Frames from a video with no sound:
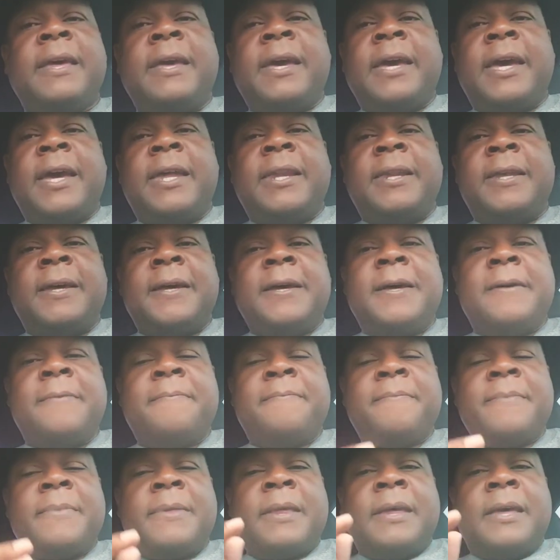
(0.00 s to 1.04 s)
And
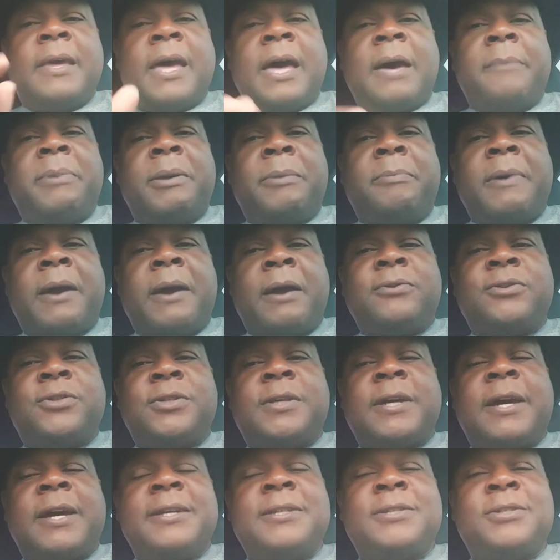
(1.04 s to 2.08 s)
I'll be back with you
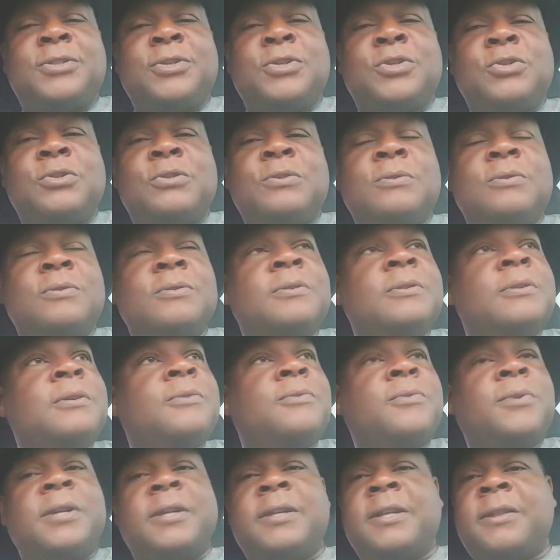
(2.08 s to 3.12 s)
guys soon
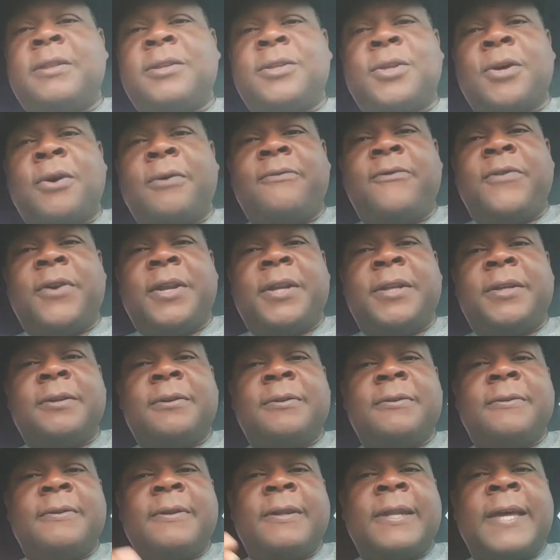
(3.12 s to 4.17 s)
with another dope
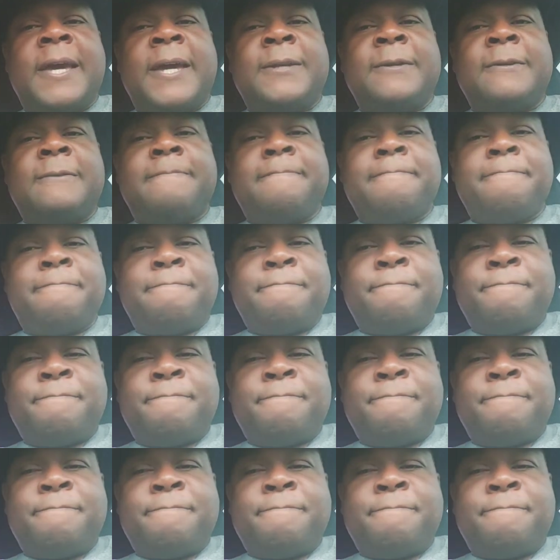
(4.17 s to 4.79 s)
video. Later.